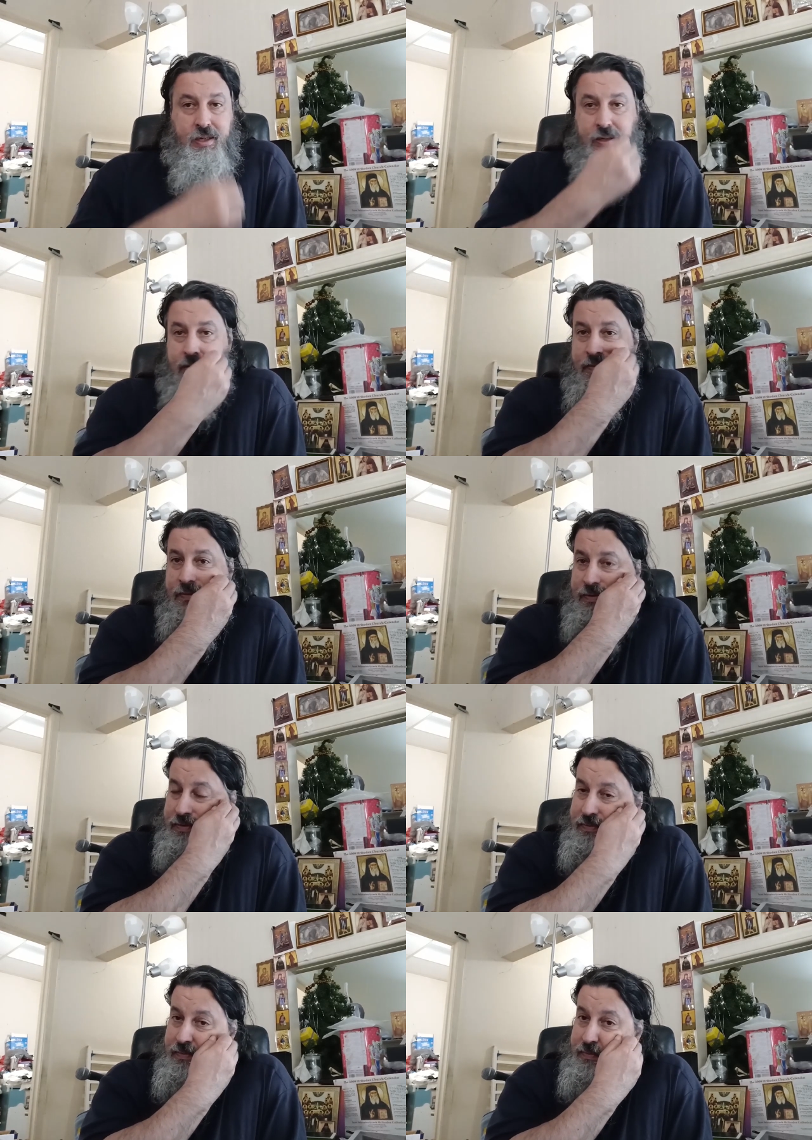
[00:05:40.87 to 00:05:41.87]

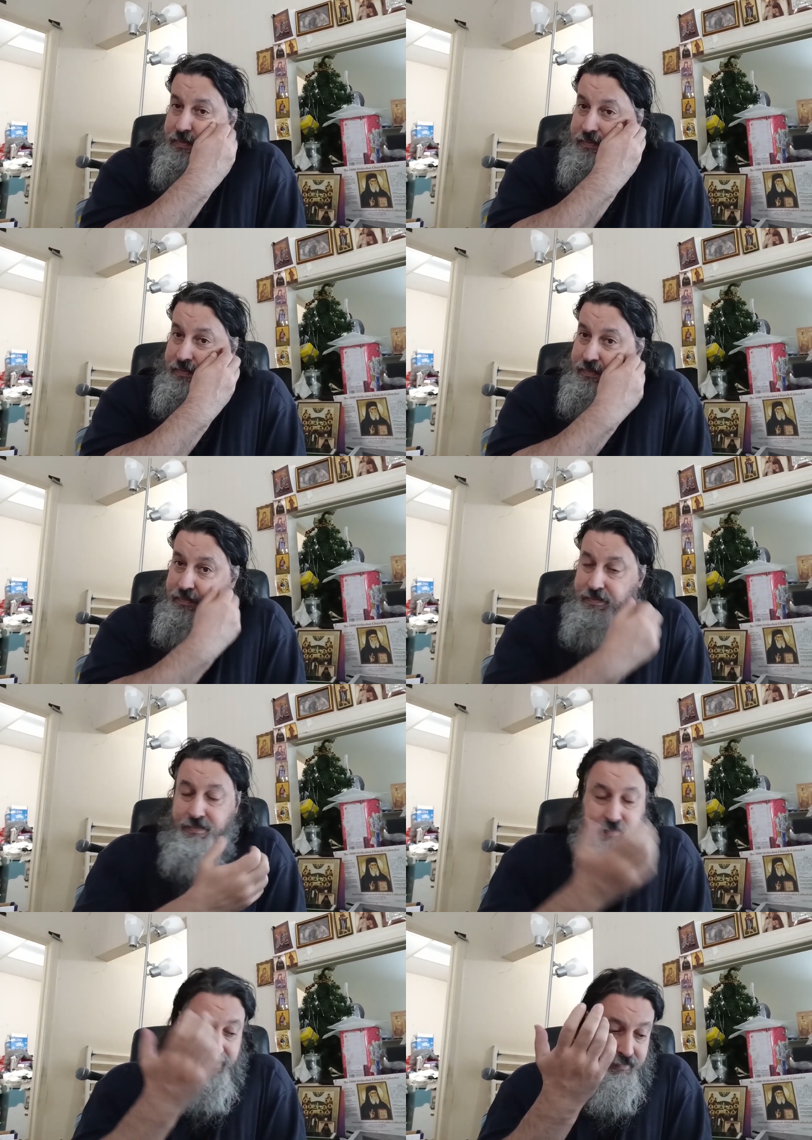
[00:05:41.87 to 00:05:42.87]

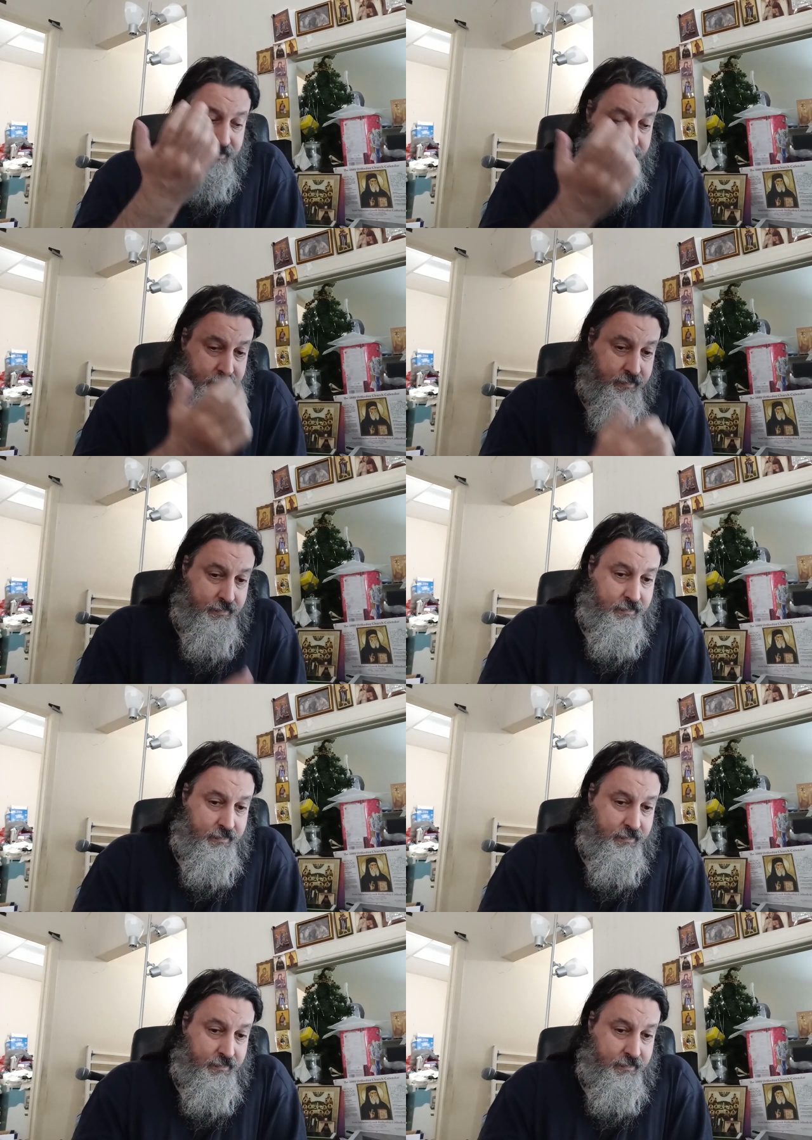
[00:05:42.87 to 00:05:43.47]
Nobody speaks.